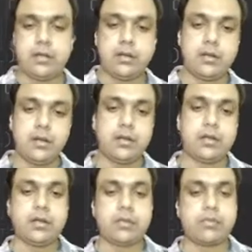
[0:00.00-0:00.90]

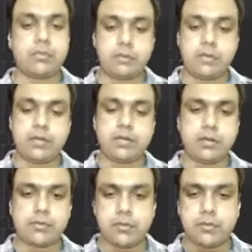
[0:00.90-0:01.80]
right? So these
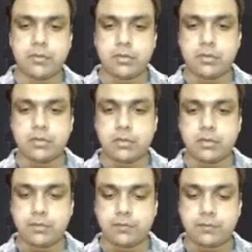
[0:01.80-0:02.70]
are some of
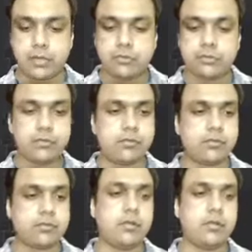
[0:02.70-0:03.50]
the functions,